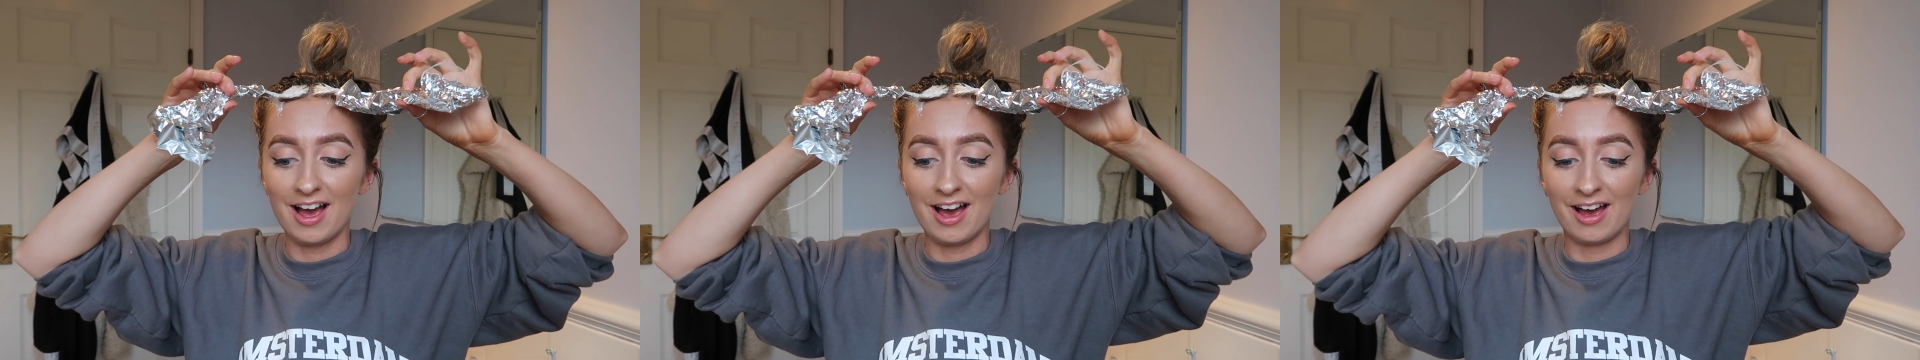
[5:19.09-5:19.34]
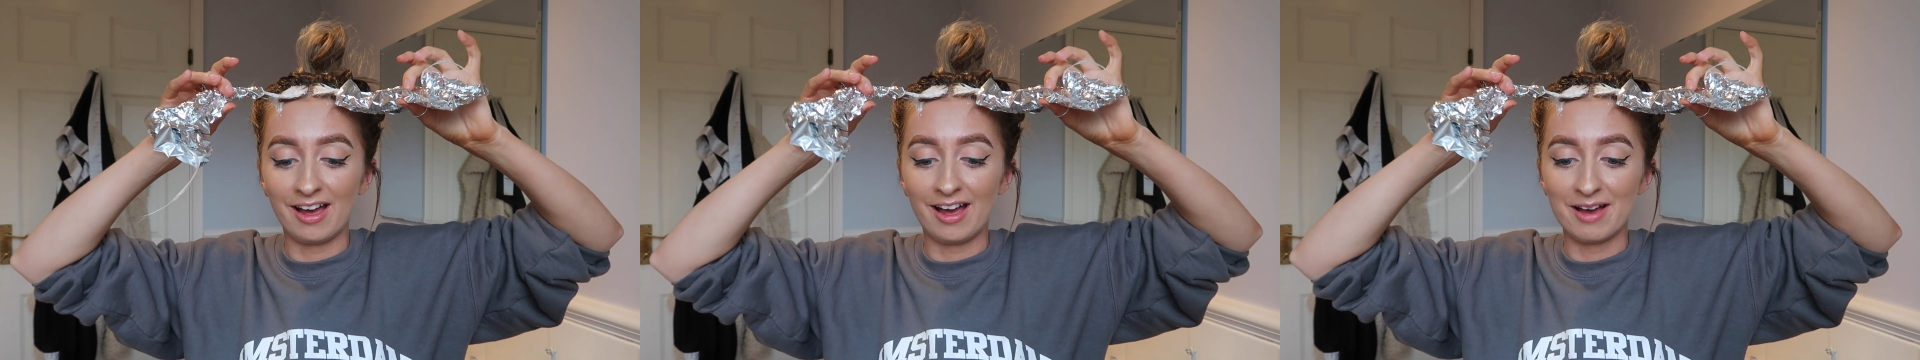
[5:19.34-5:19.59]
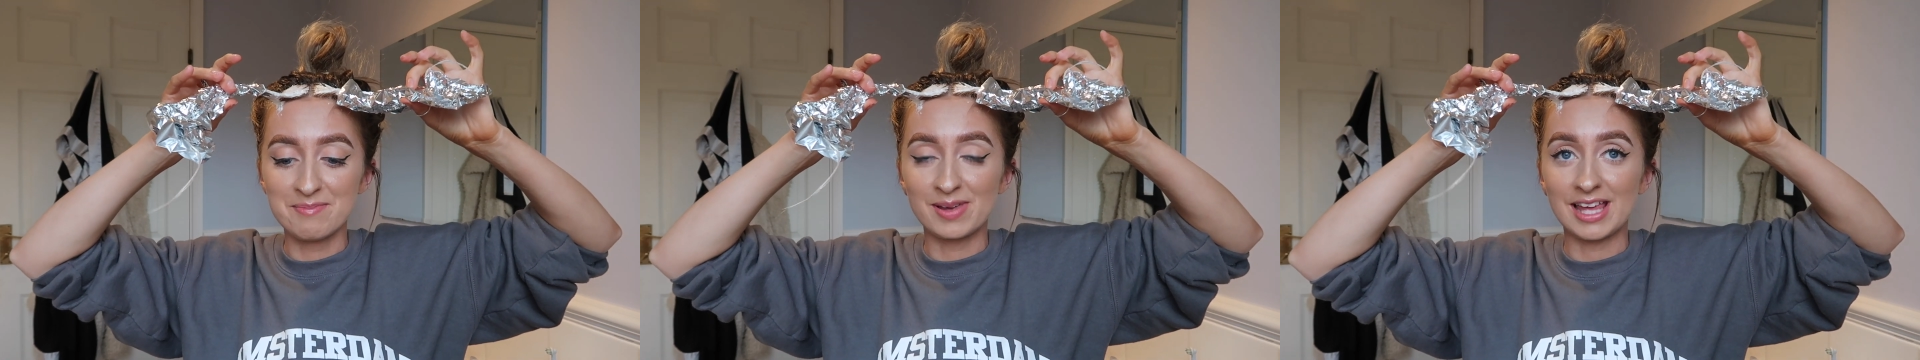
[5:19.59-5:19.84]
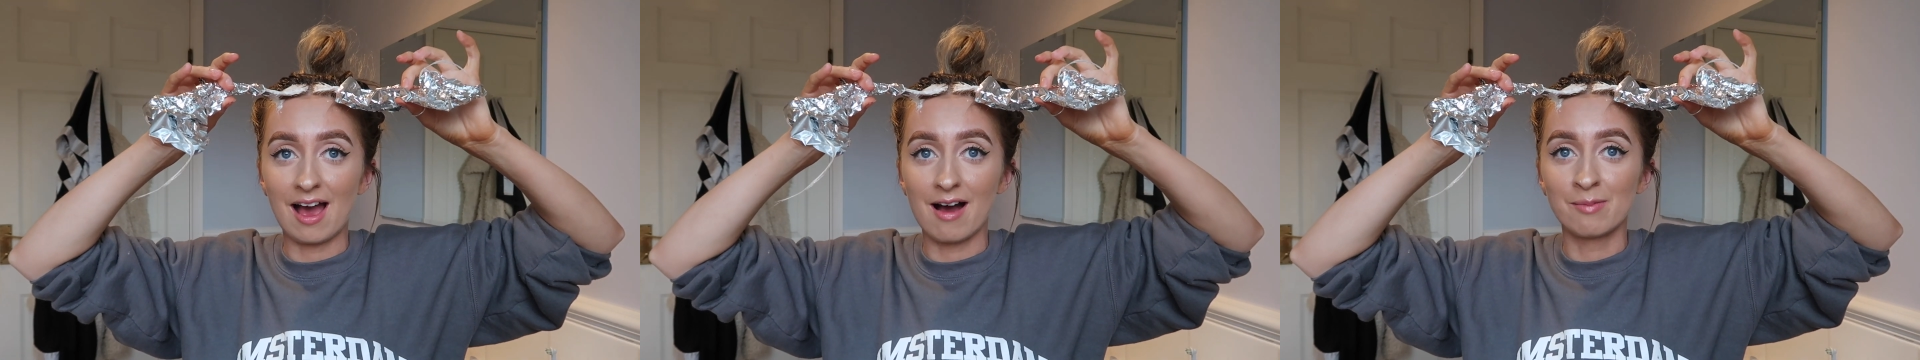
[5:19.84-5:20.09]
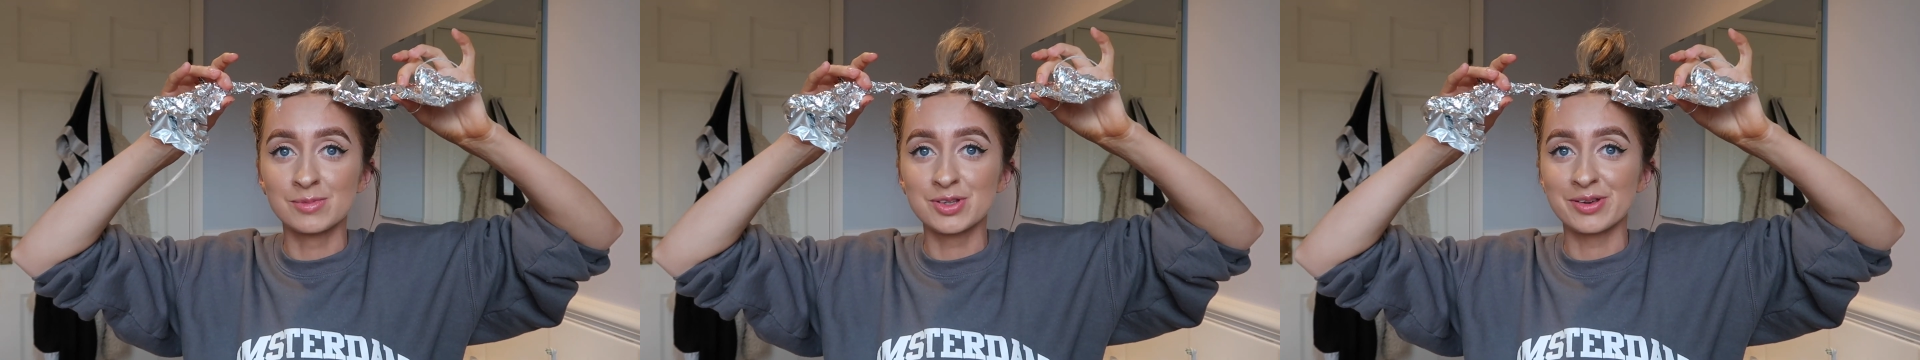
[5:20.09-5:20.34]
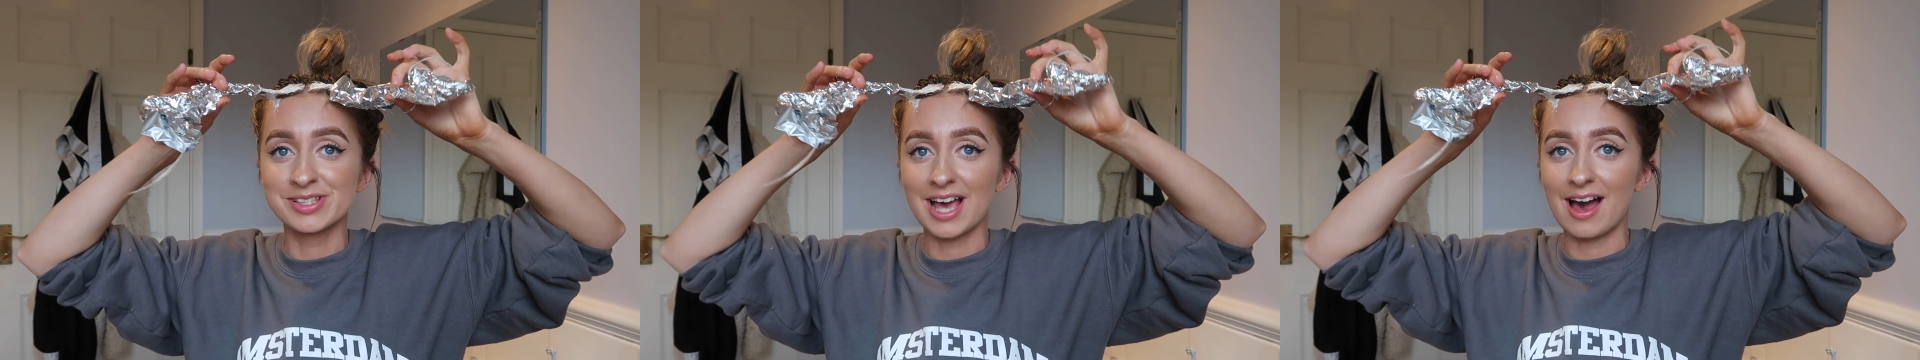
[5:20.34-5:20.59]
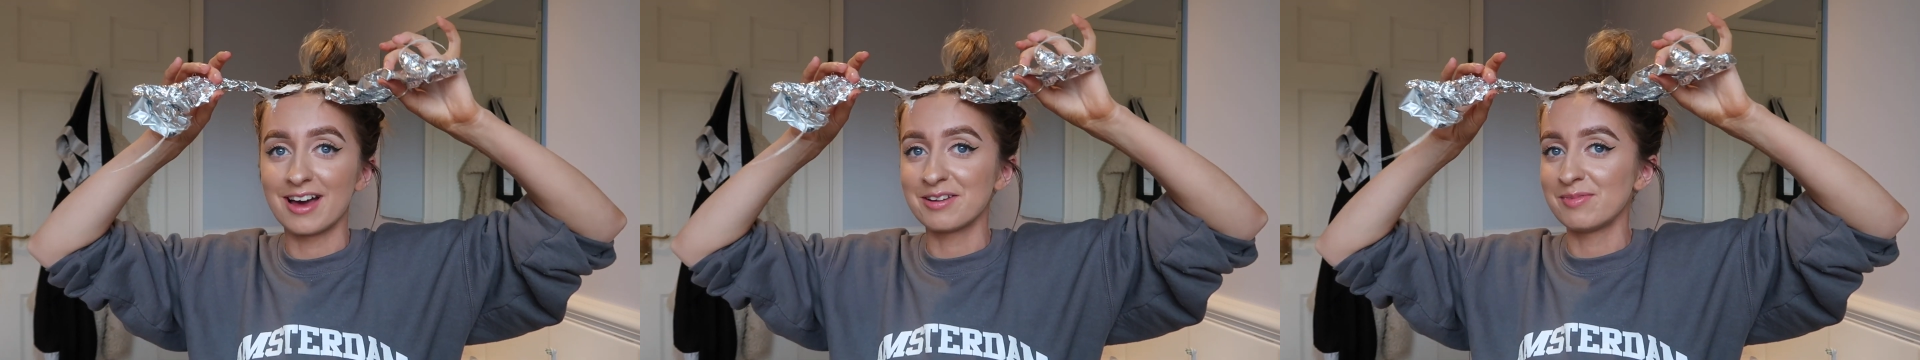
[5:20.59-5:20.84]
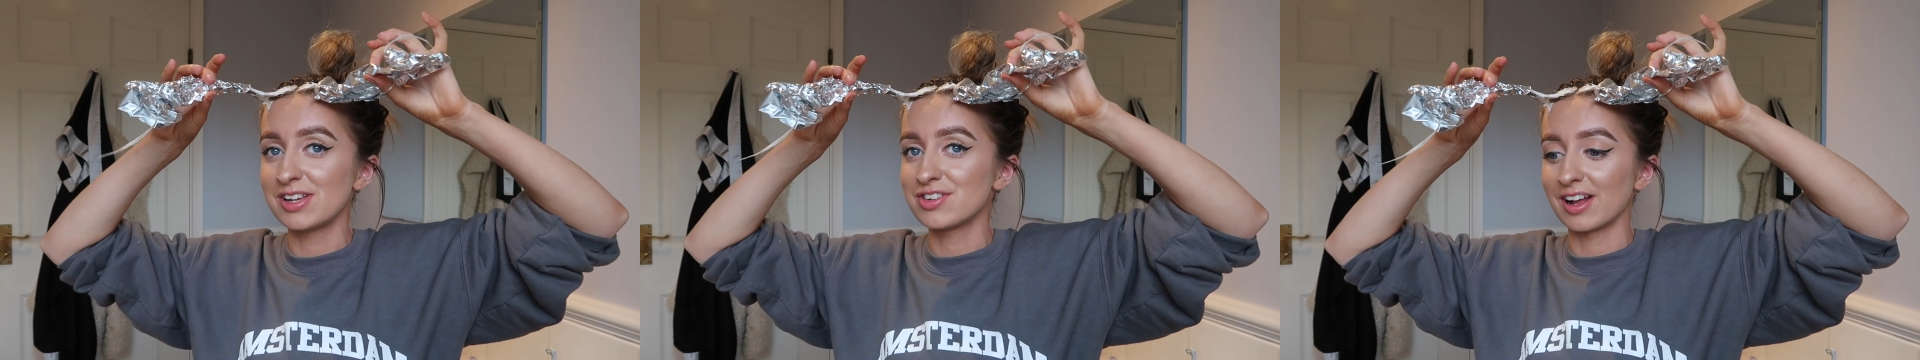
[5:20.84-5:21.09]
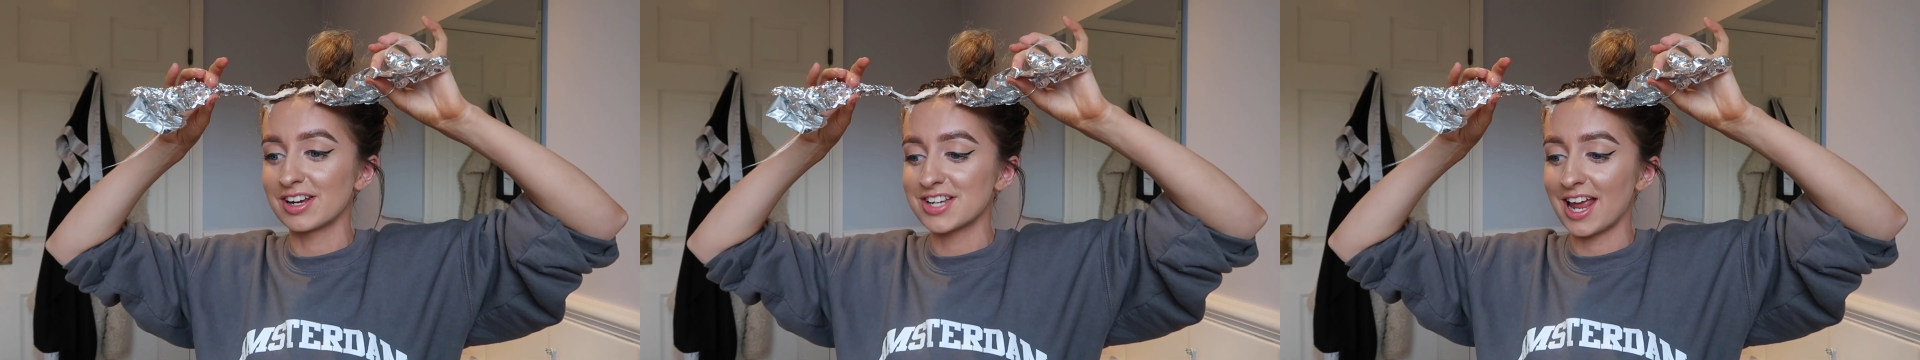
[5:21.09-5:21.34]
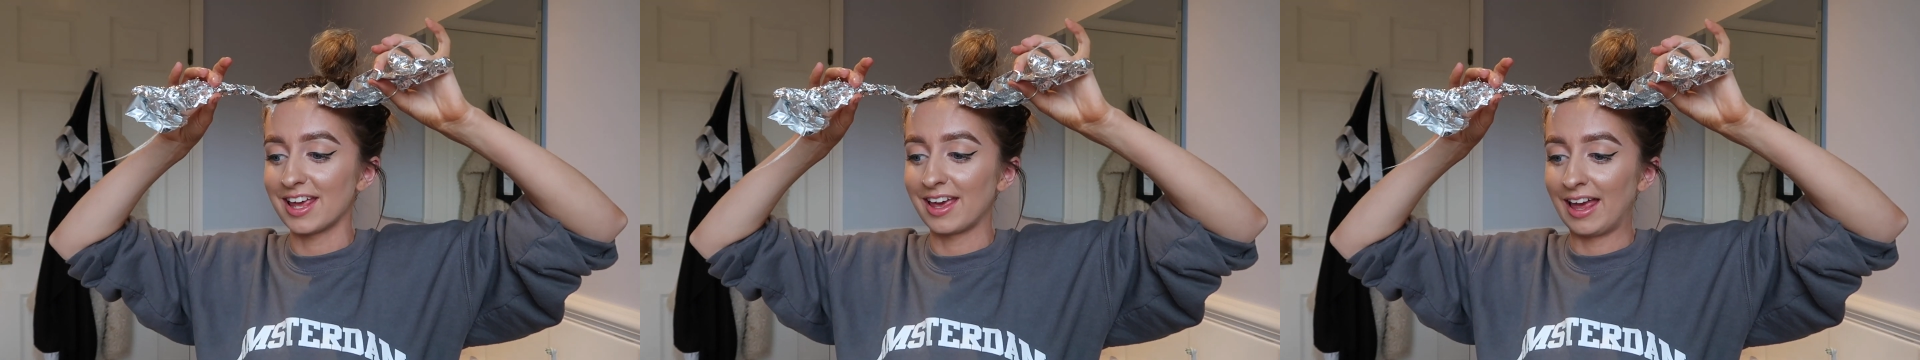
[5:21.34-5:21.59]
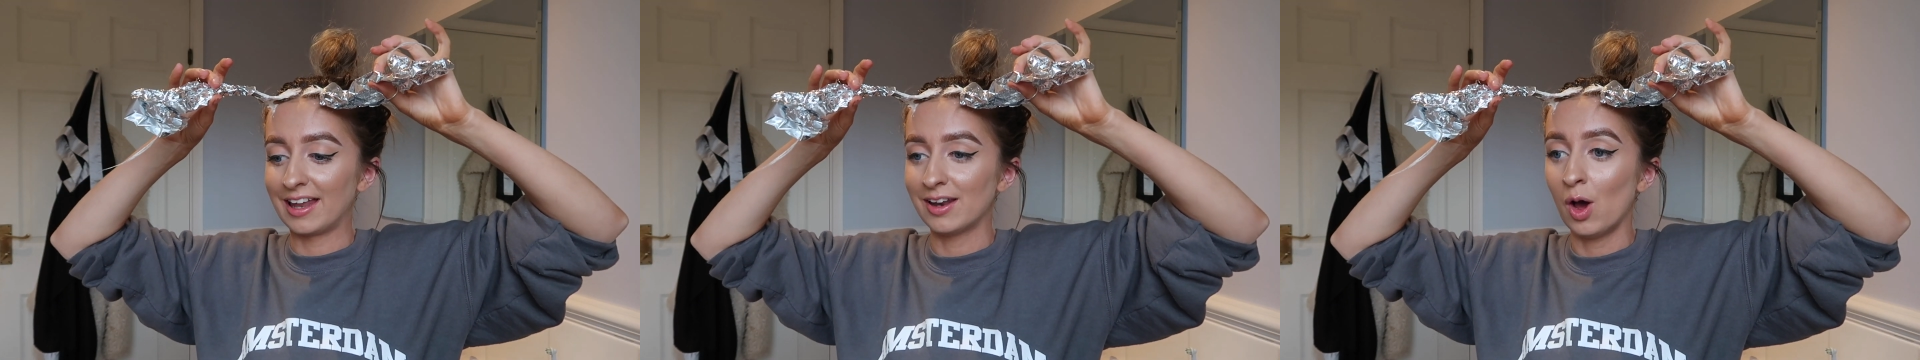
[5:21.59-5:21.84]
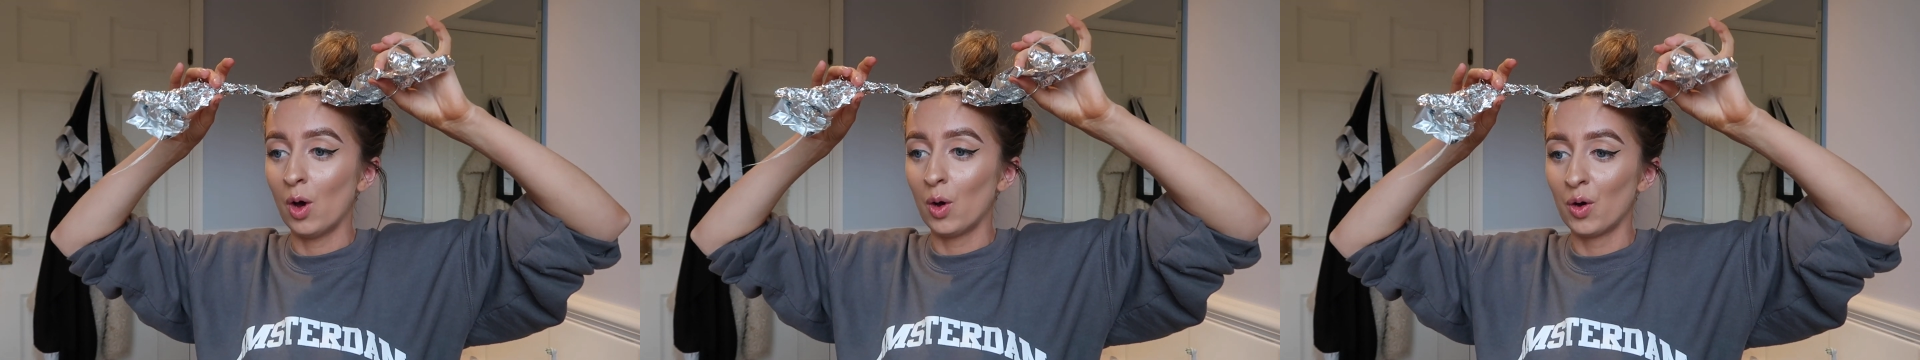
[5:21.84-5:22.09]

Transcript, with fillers: Uh, but yeah, I'm so scared. I'm literally like shaking.